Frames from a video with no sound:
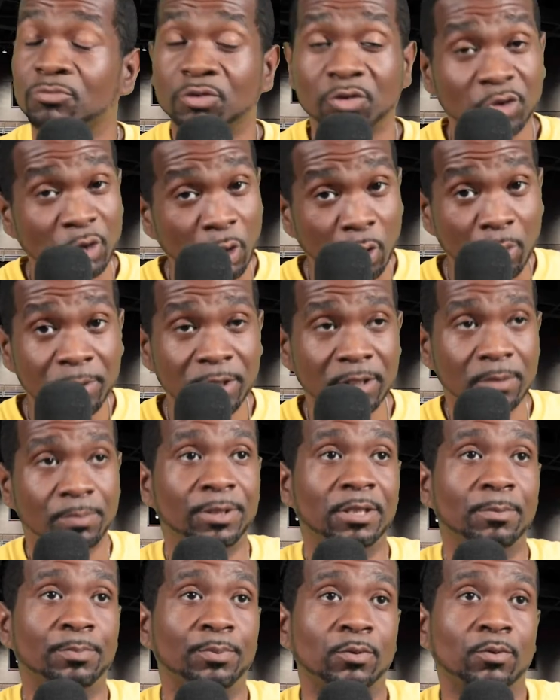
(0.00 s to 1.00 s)
So many
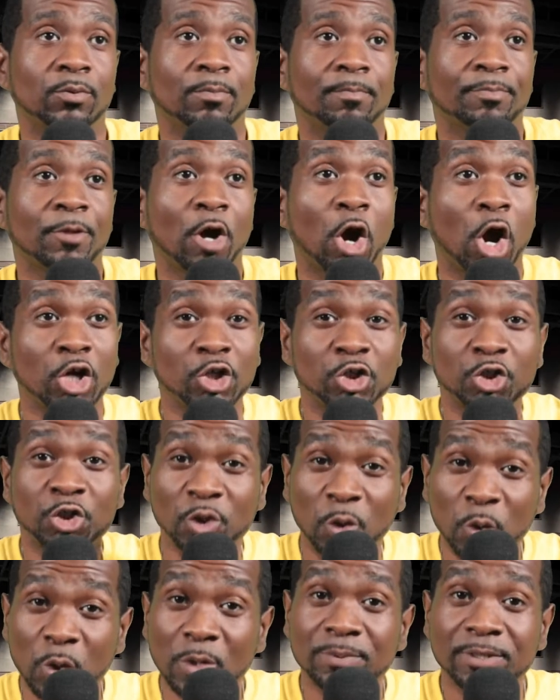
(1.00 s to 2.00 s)
people are
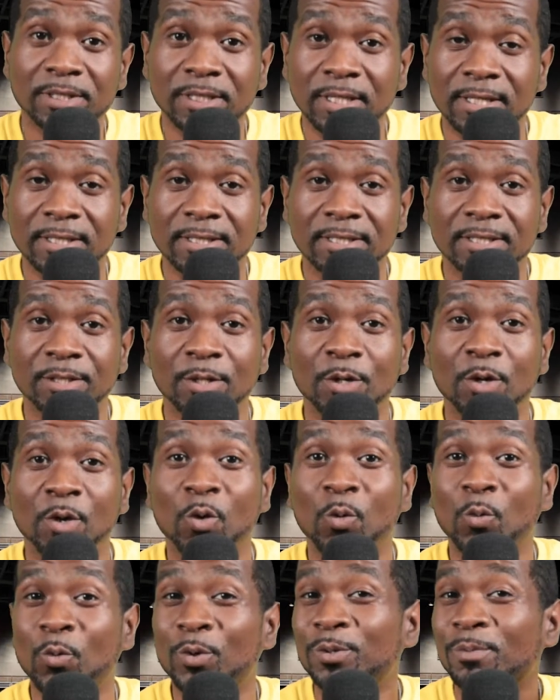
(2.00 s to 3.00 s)
so obsessed
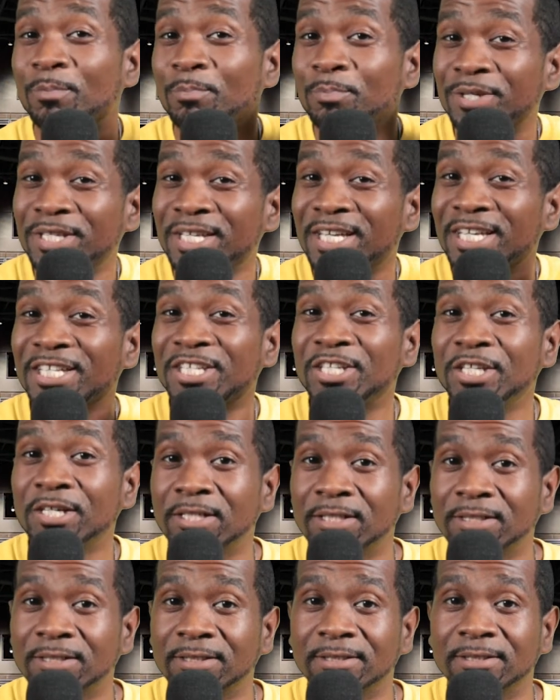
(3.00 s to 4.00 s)
with being
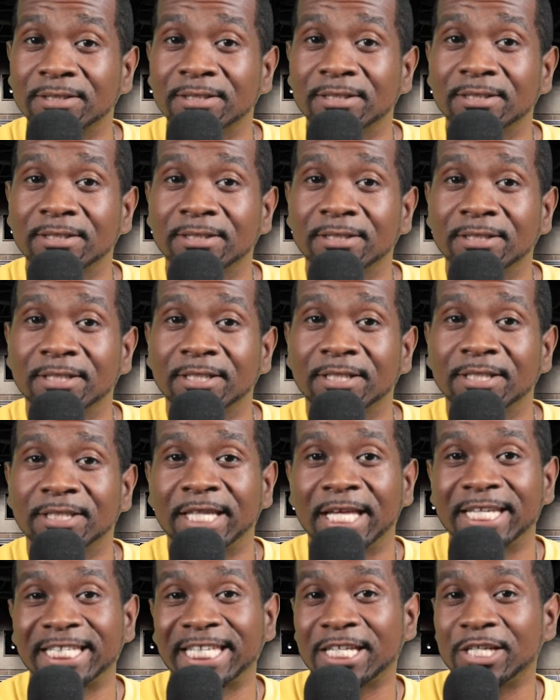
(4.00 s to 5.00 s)
young
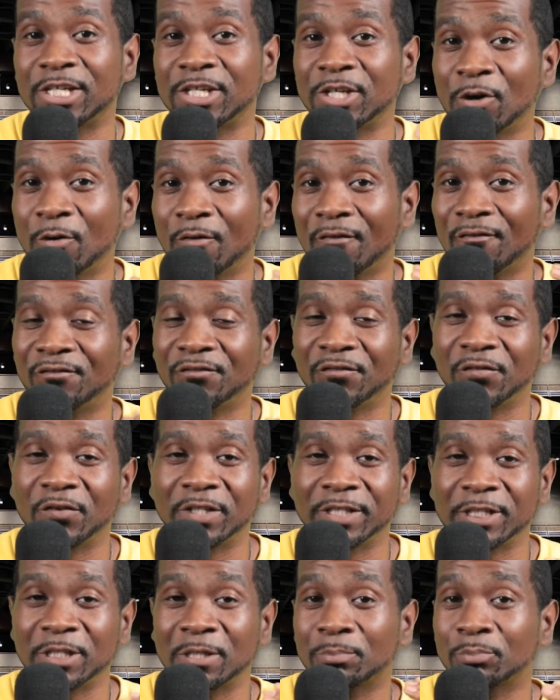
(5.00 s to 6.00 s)
that they don't
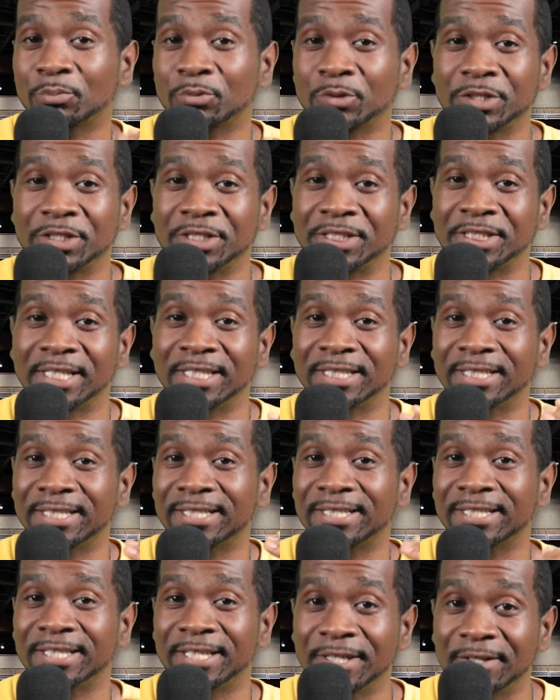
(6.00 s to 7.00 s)
fully appreciate
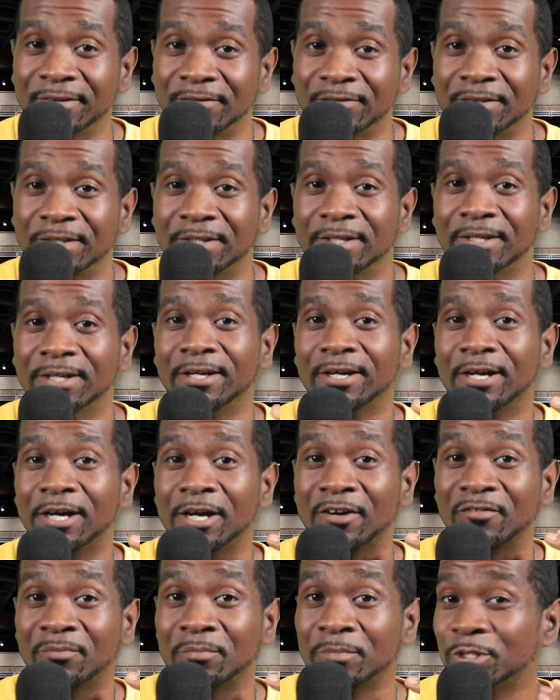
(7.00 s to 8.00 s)
the gift
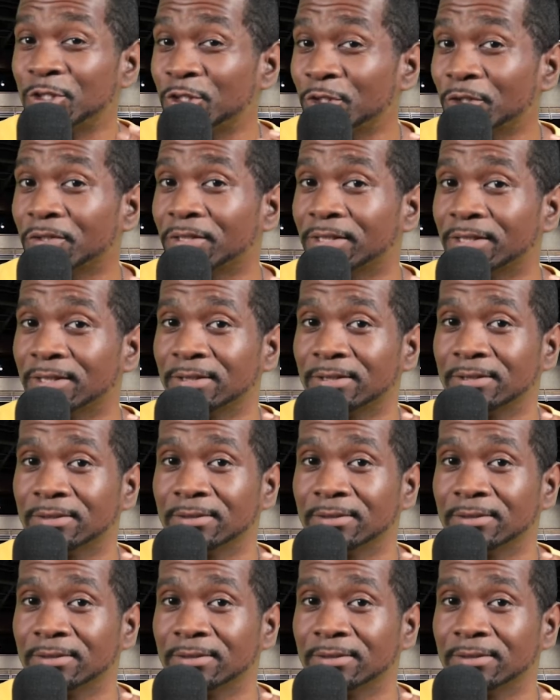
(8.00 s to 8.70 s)
of maturing.